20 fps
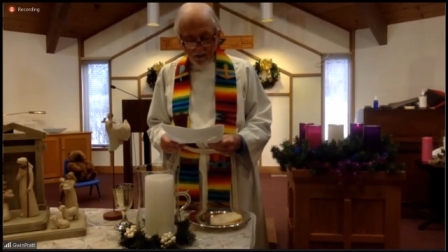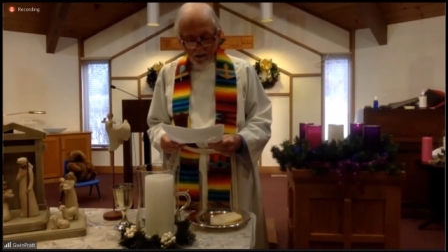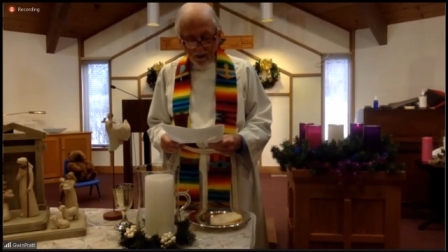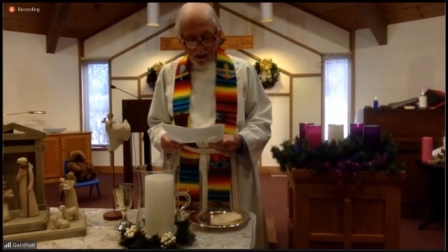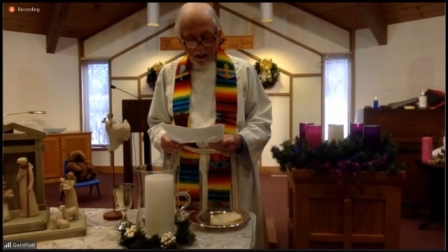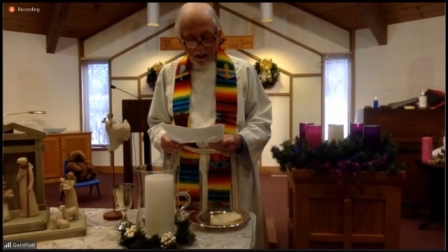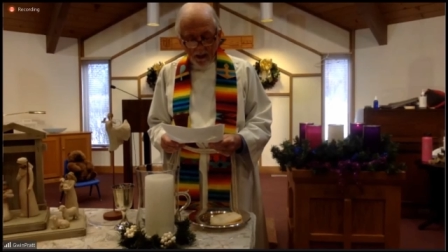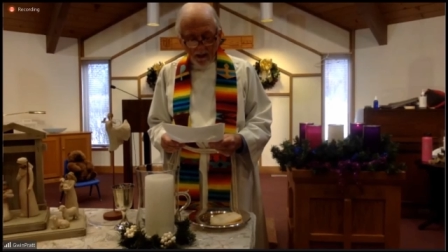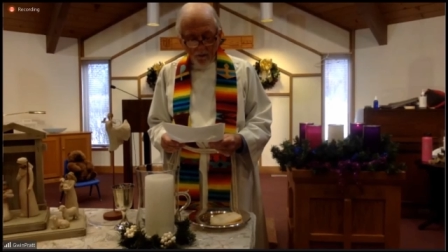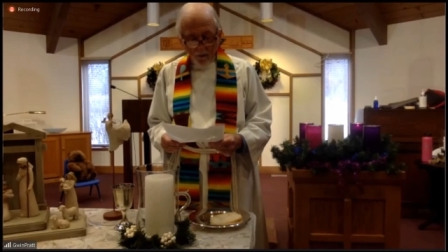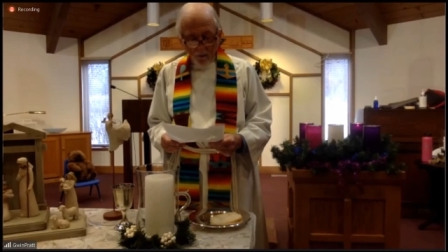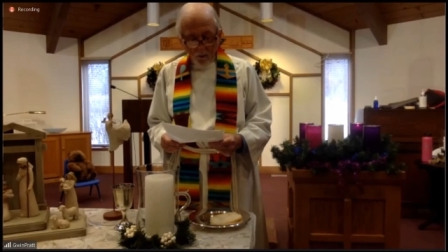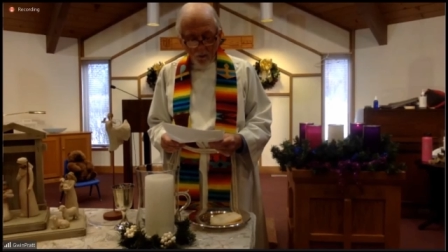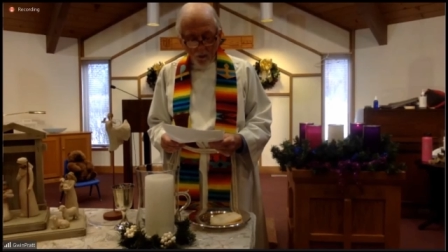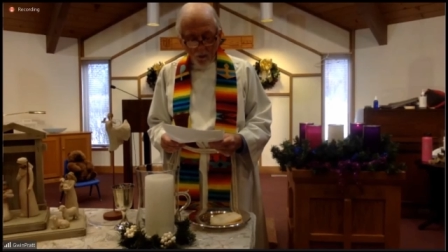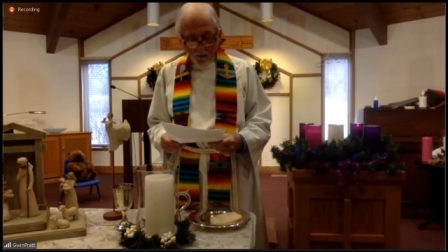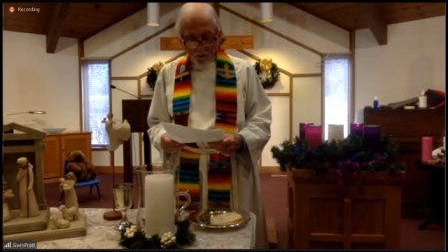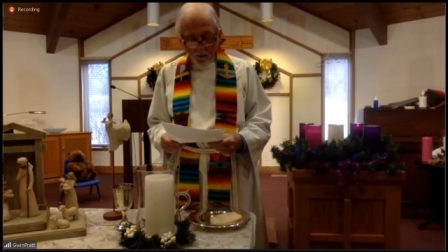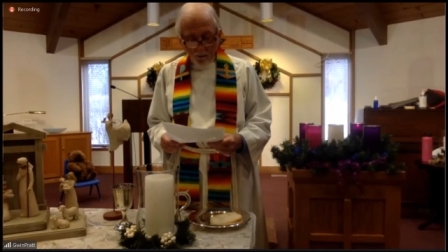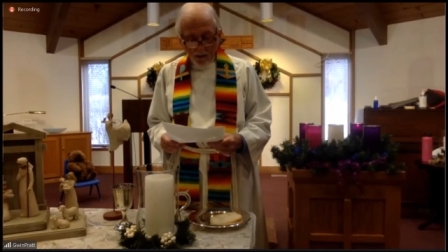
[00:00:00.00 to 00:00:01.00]
and the
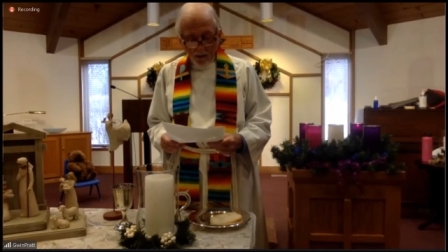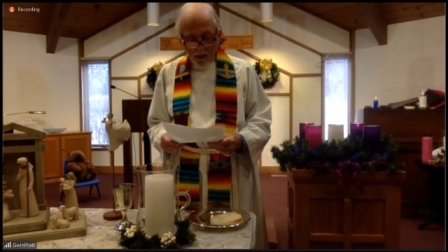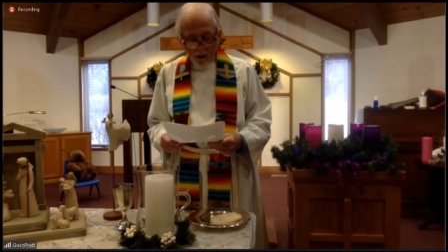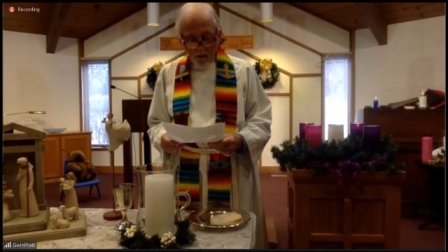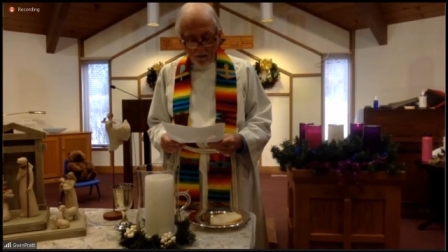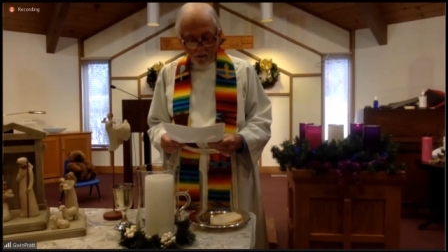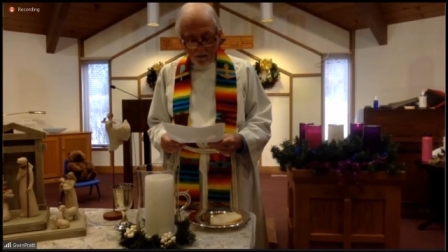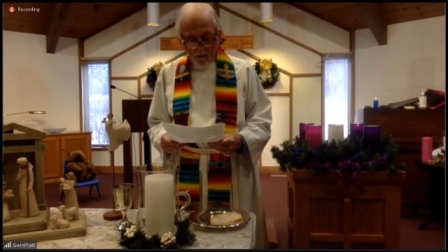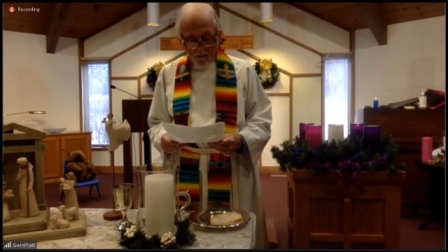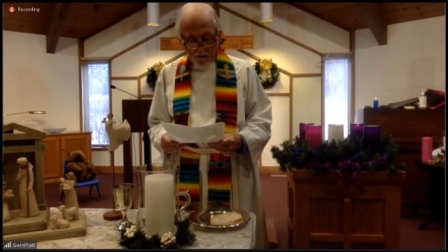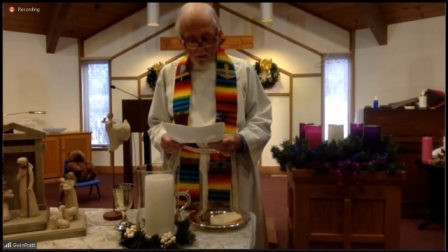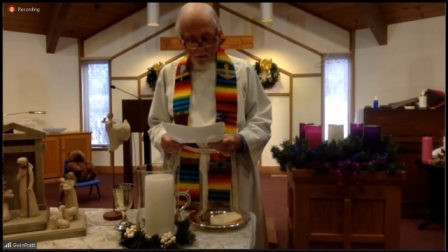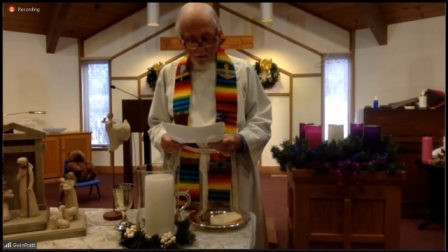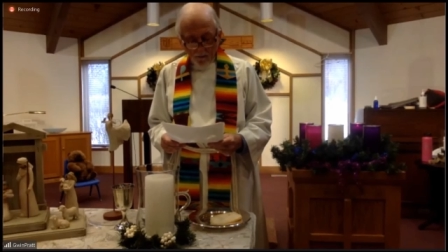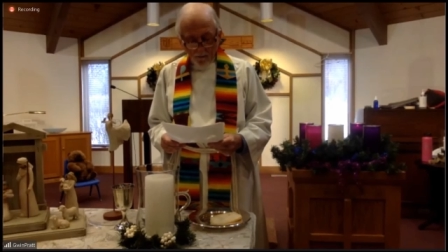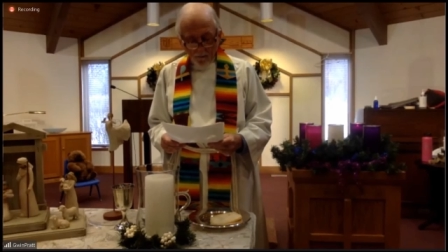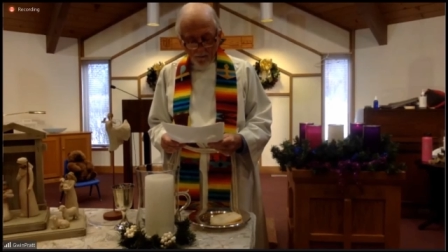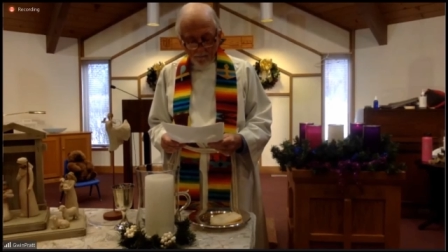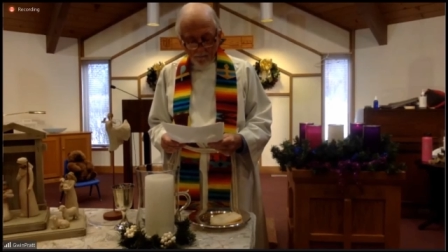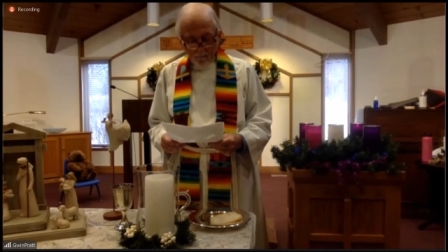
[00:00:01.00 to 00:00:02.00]
world's powerful.
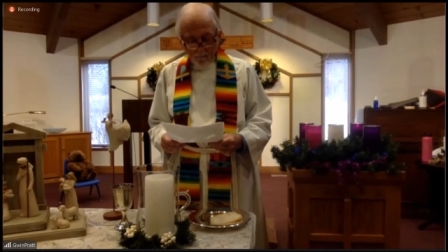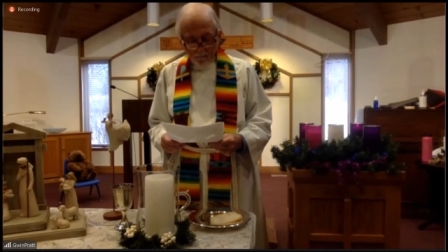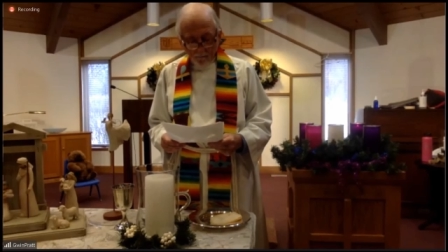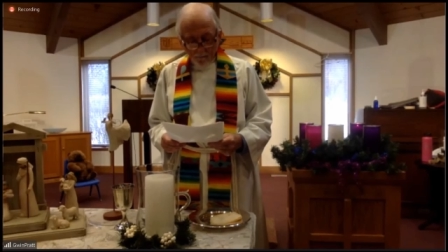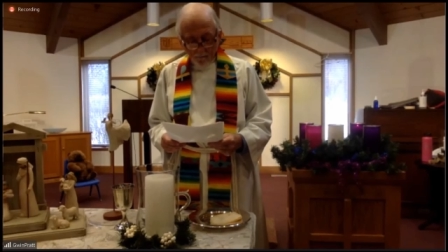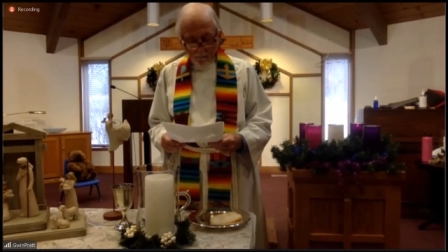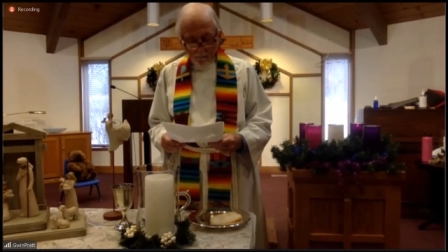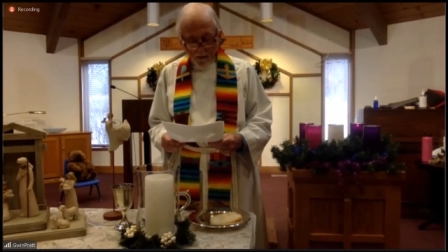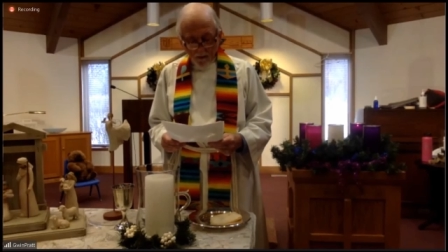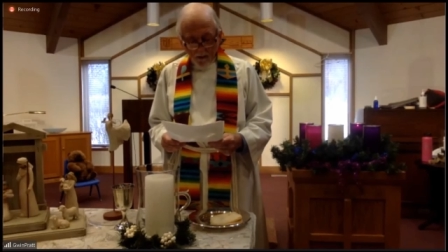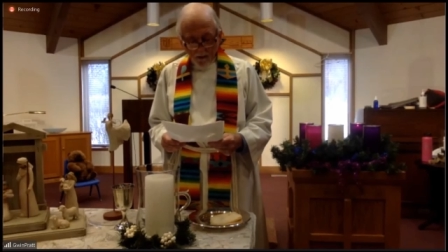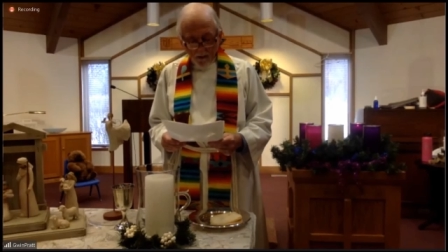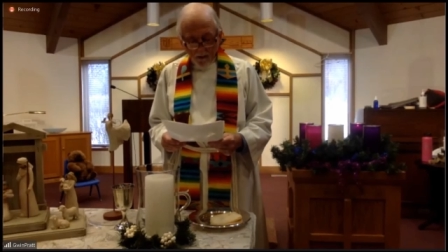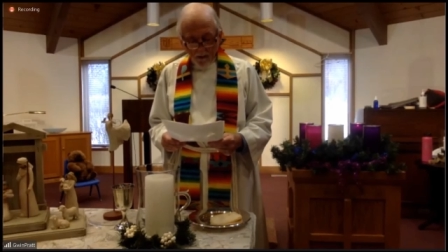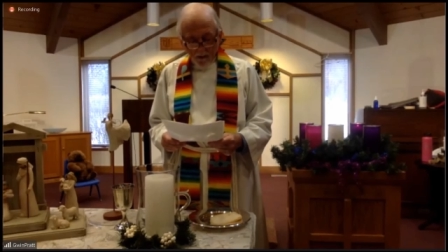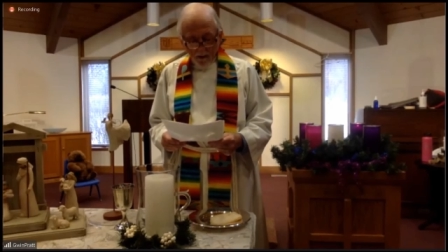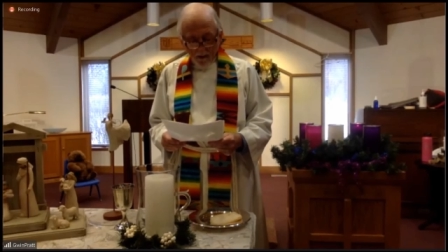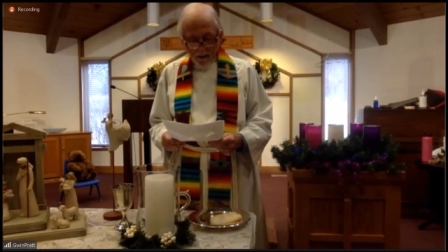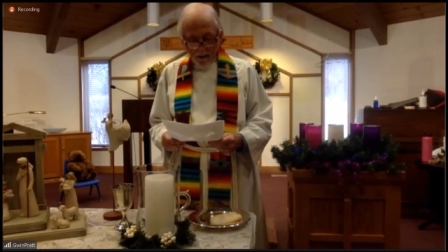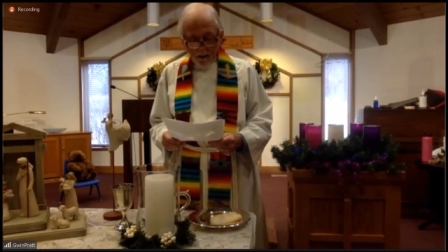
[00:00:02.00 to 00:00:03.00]

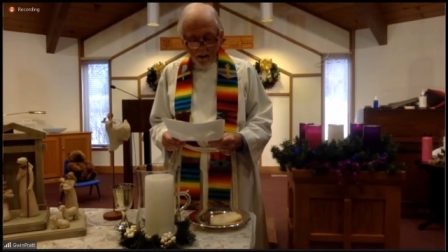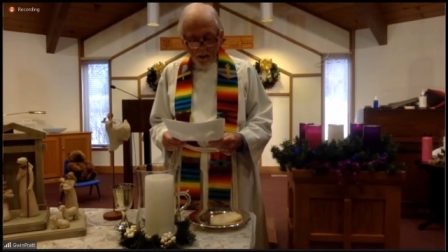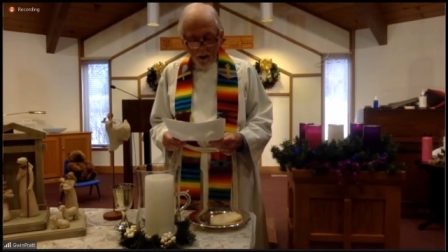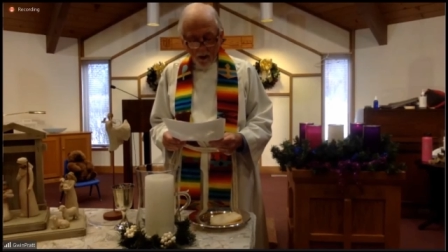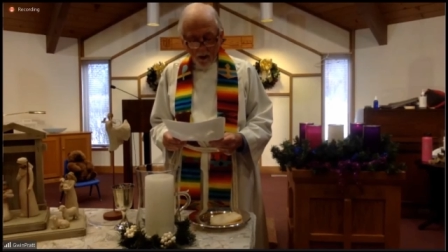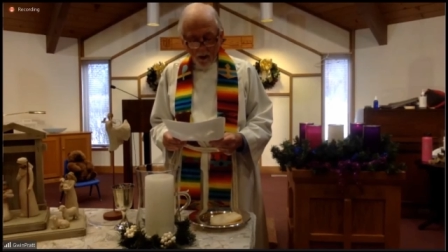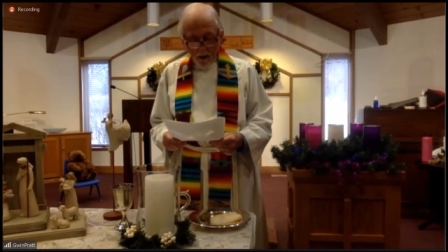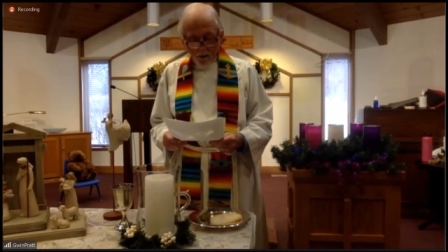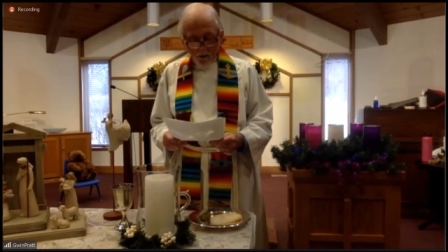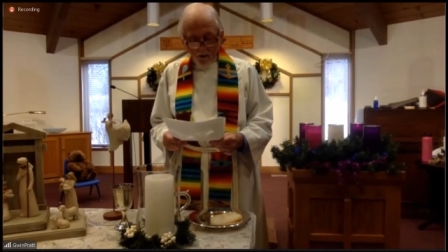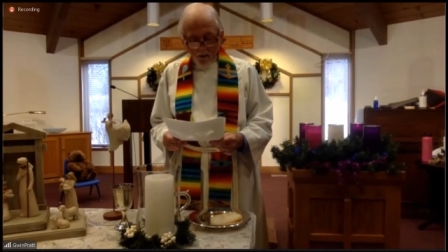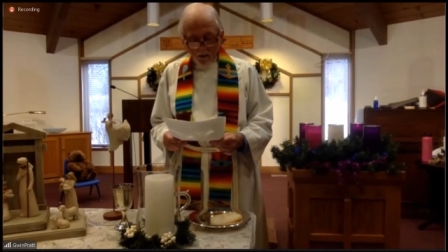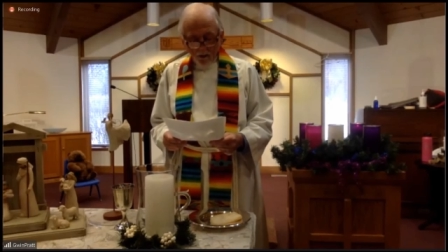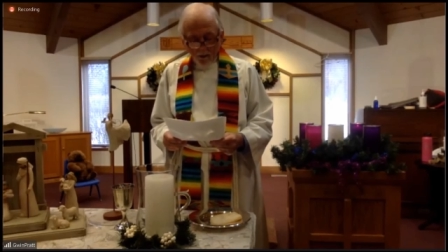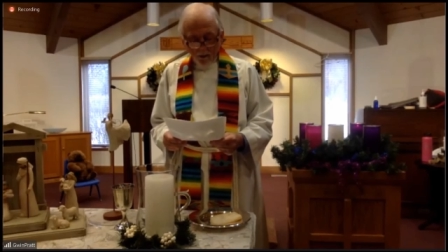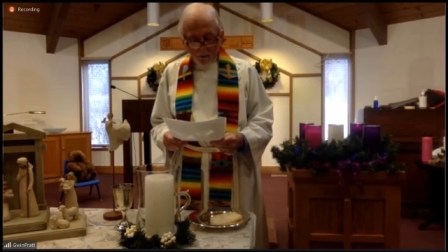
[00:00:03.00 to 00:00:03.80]
He calls us